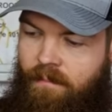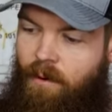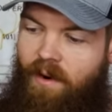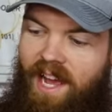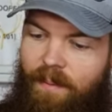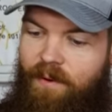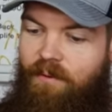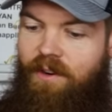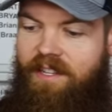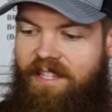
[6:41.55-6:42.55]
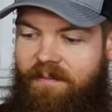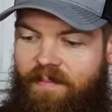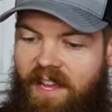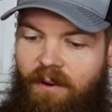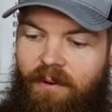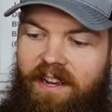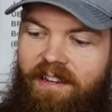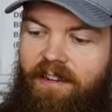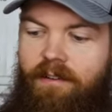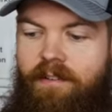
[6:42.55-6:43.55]
But what happened was, it
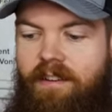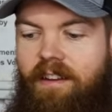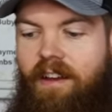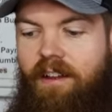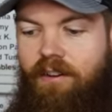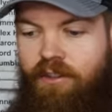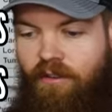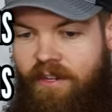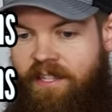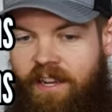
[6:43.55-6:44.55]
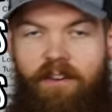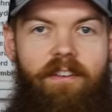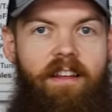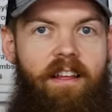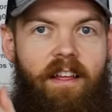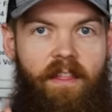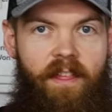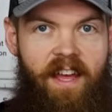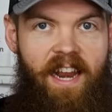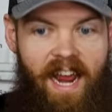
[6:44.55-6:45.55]
went Duracell,
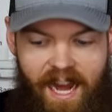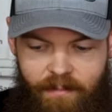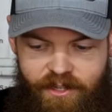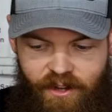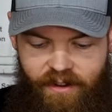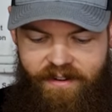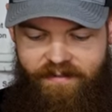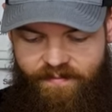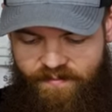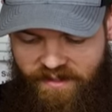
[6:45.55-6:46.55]
then Amazon.